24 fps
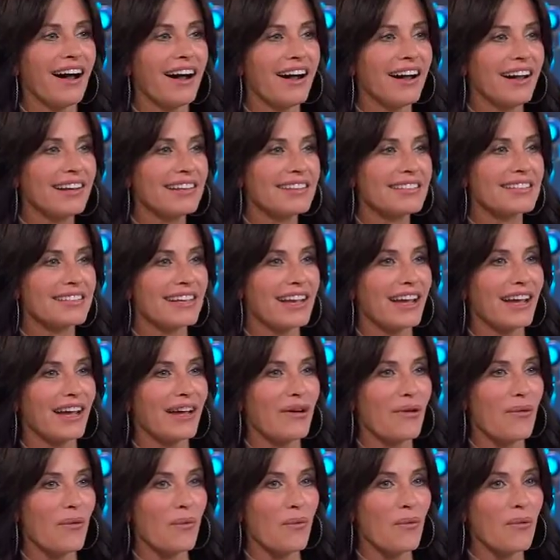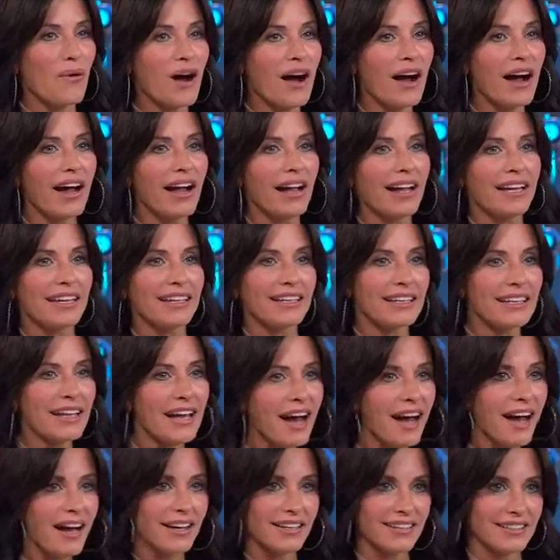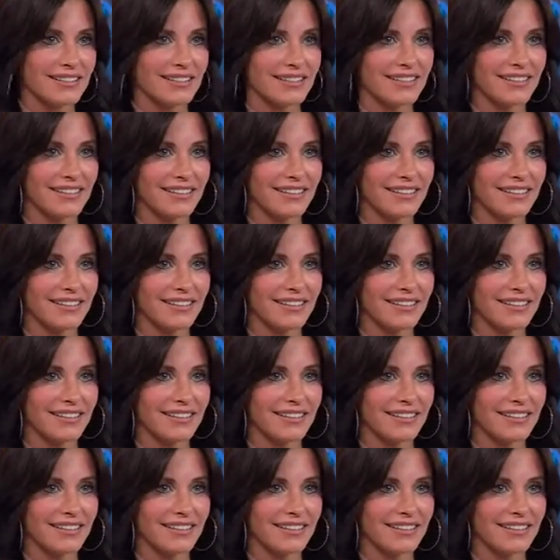I say, why not?